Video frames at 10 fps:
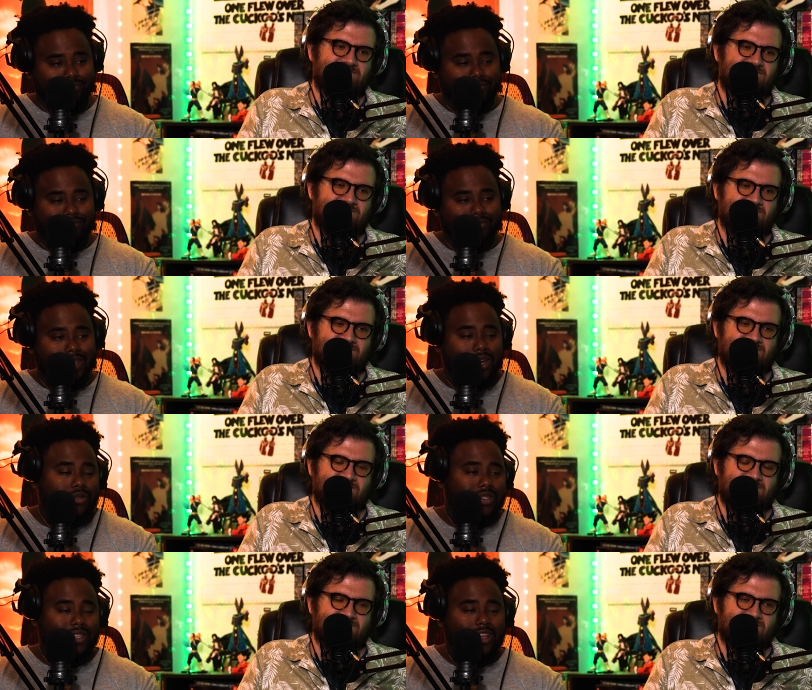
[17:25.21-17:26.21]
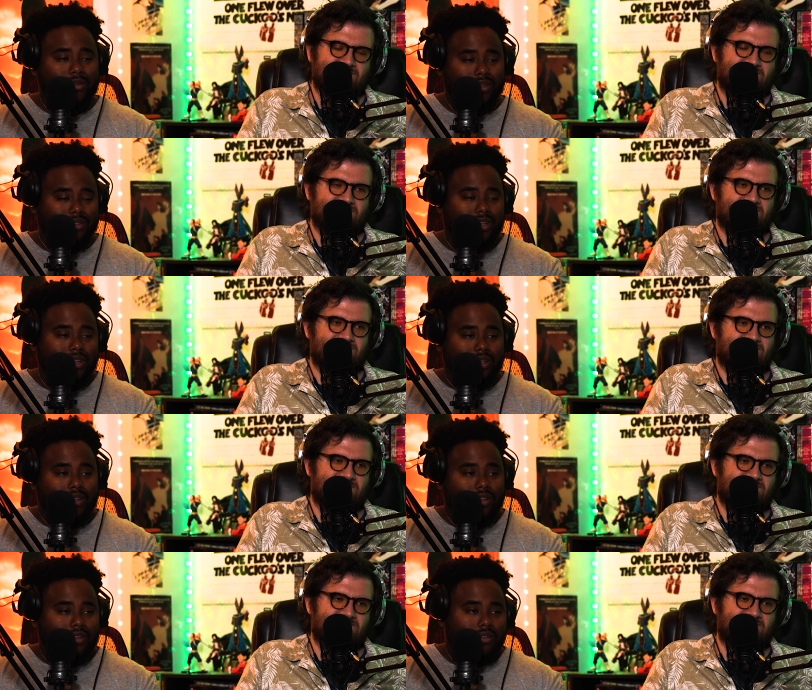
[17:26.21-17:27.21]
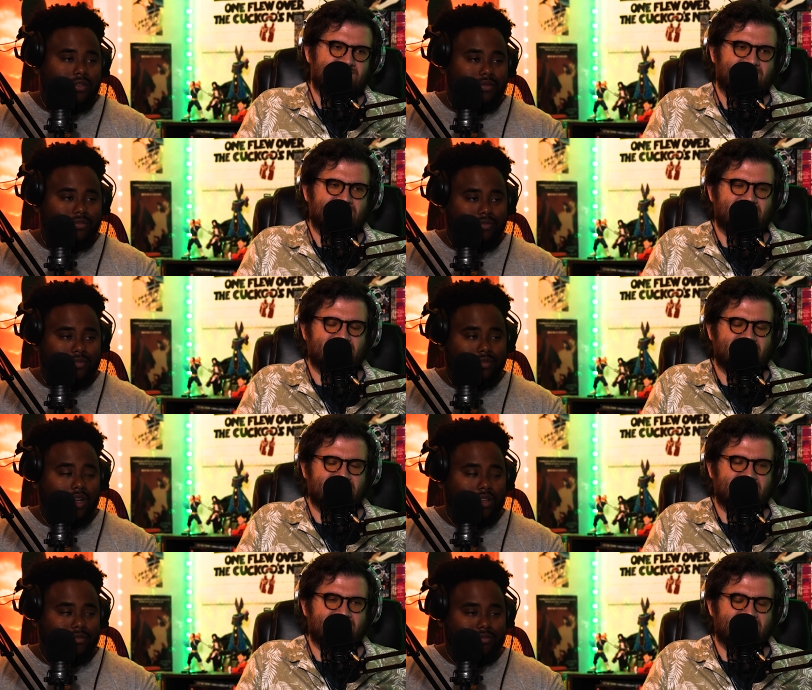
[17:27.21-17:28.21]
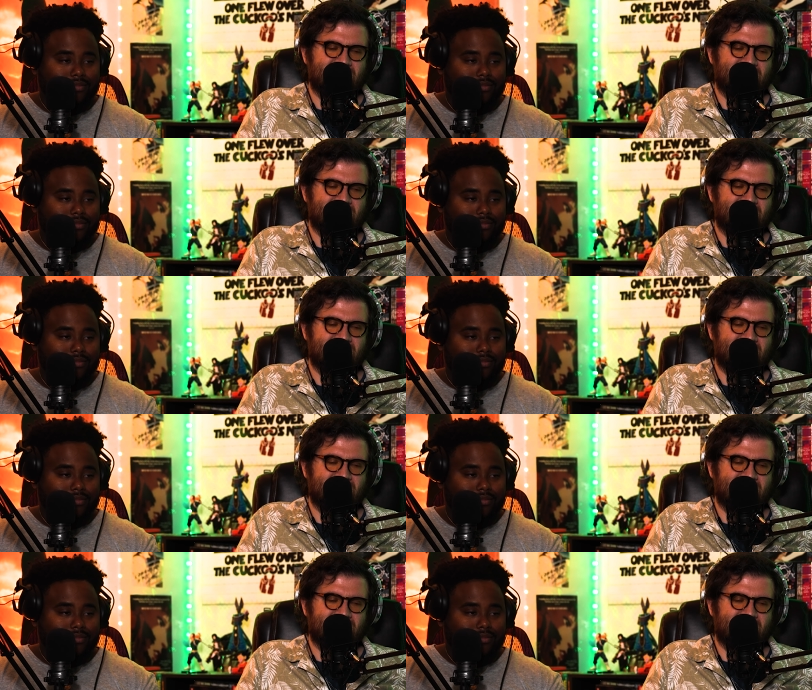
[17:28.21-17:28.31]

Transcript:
Speaker 1: I know it's sad, but fuck it.